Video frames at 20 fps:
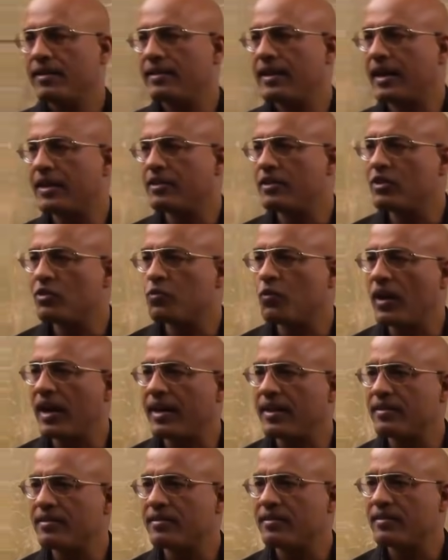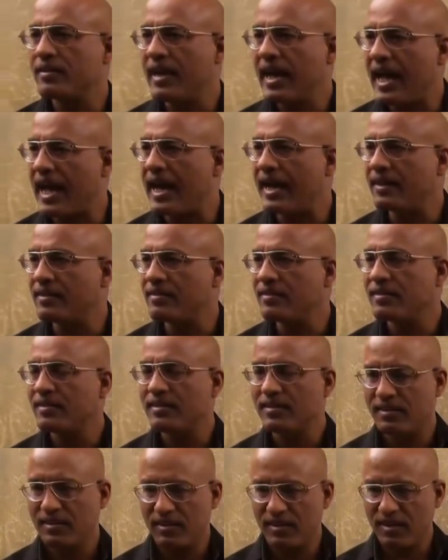that this virus has
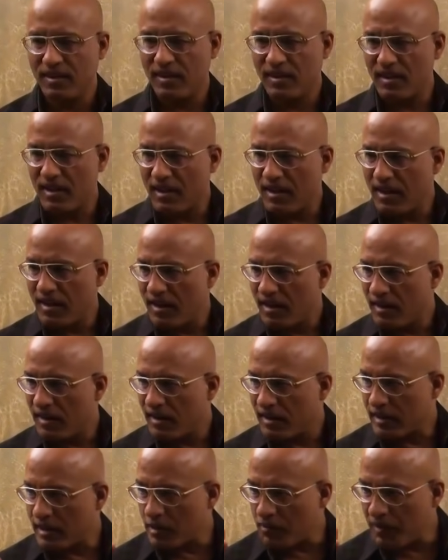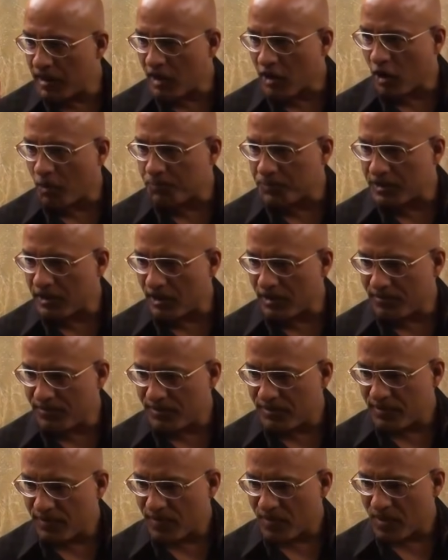double copy of
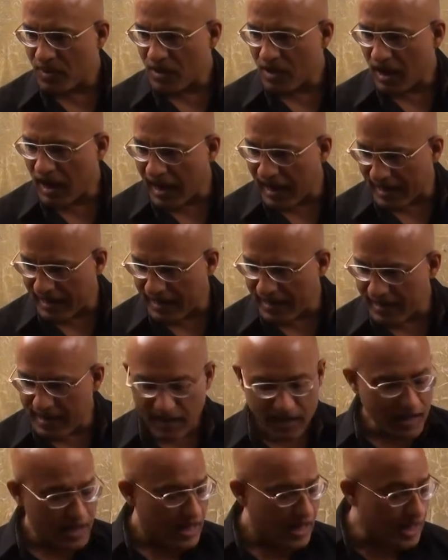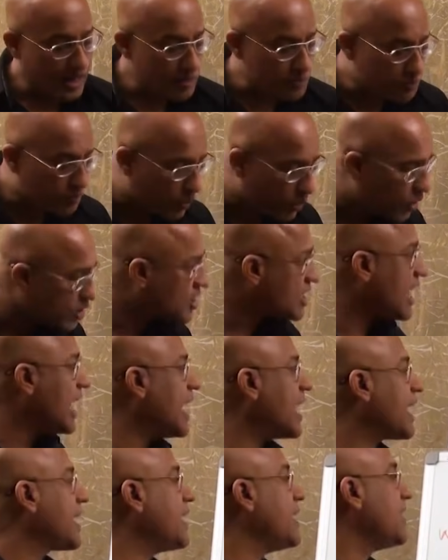RNA and both
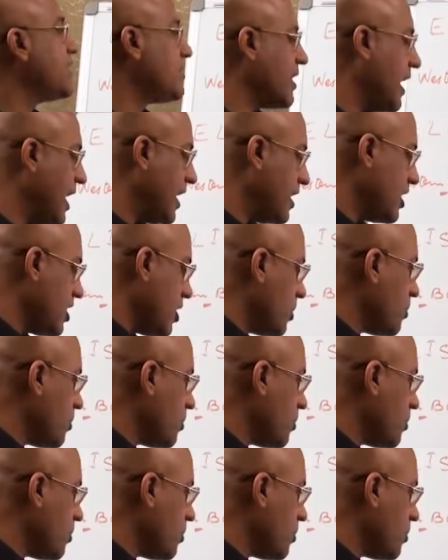RNAs are